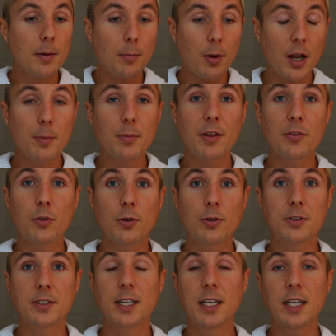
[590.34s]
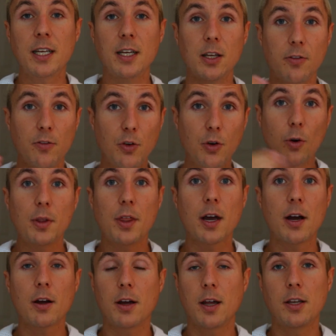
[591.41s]
Bottom left corner of the city, if you go
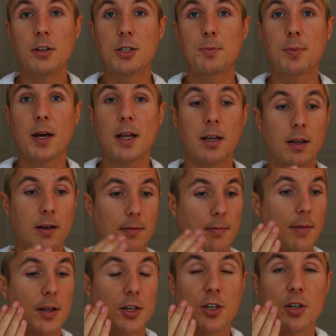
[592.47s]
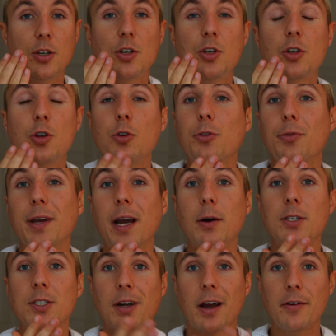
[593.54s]
there and you spend 2 to 3
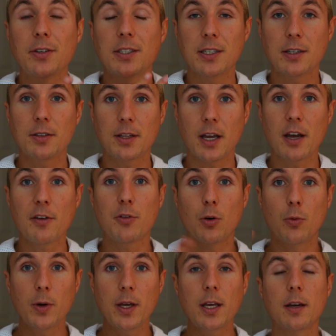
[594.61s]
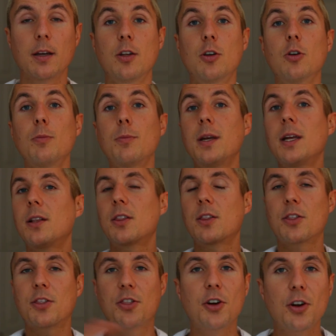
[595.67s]
hours there every single day for a week, you'll meet
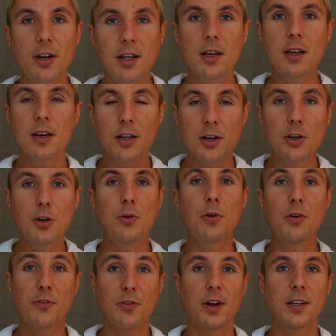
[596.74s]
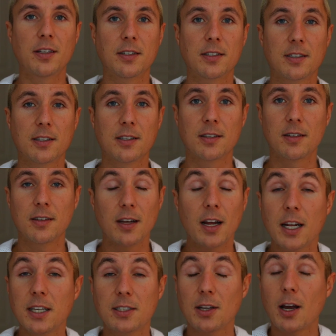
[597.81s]
30 new friends.
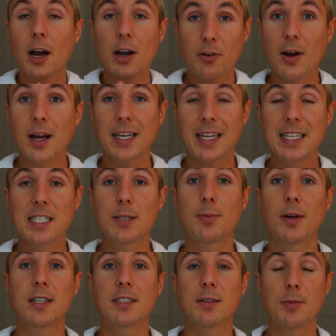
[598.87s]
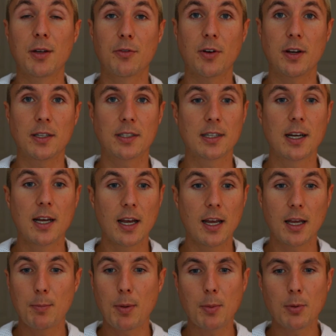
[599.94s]
It's a great, easy place to meet friends.
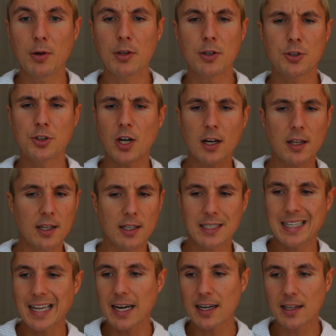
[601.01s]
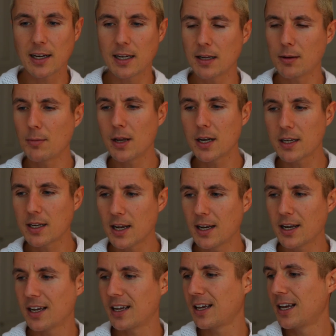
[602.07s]
People are either juggling, slacklining,
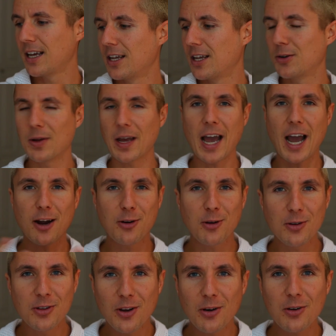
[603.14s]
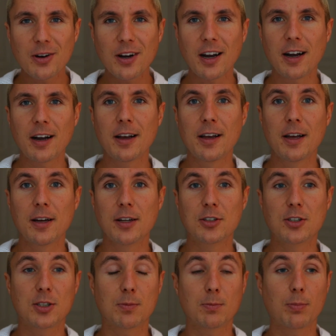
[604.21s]
meditating, doing acro yoga,
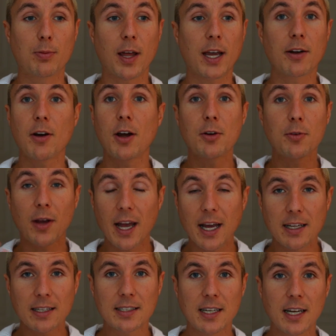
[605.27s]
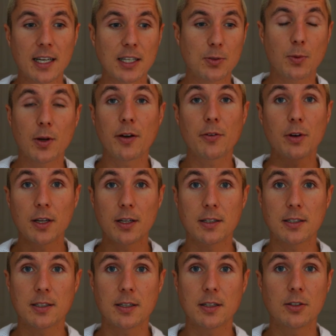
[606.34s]
just playing around, doing handstands, whatever it
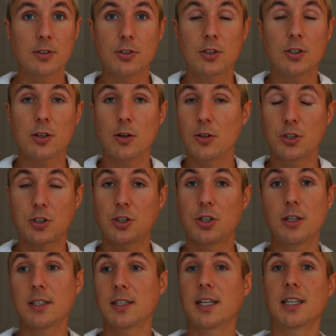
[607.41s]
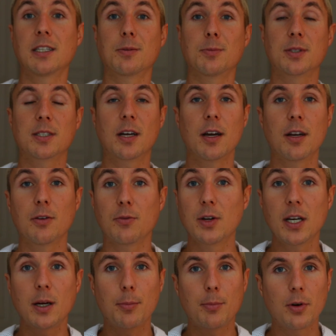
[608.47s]
is. Or just chilling, getting some sun,
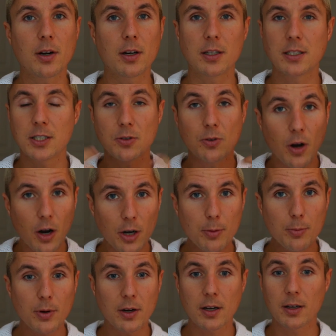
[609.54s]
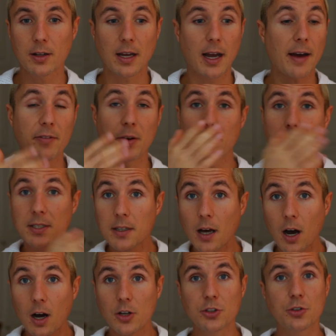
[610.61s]
reading a book, listening to an audiobook, having a
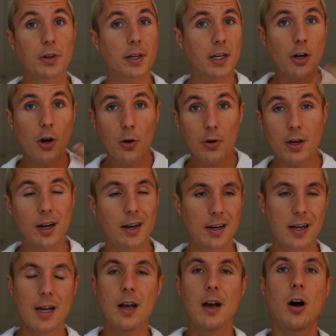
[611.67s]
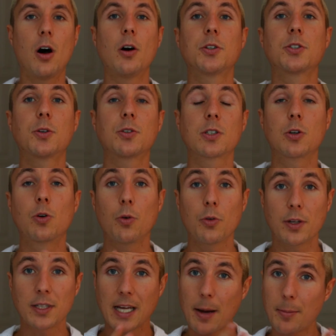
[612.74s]
massage, drinking a coconut, all sorts of cool
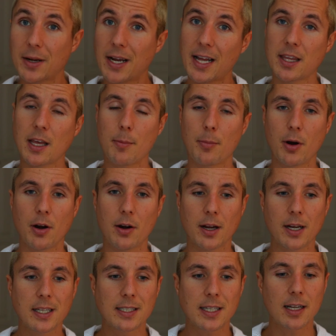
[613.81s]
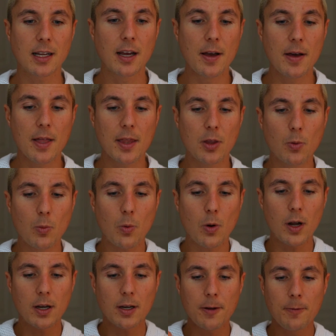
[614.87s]
things happening at that park. And it's like the
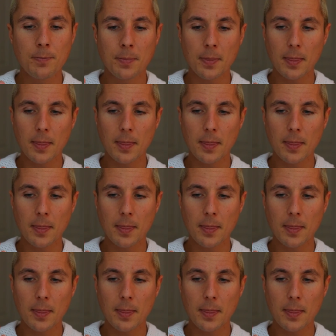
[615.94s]
one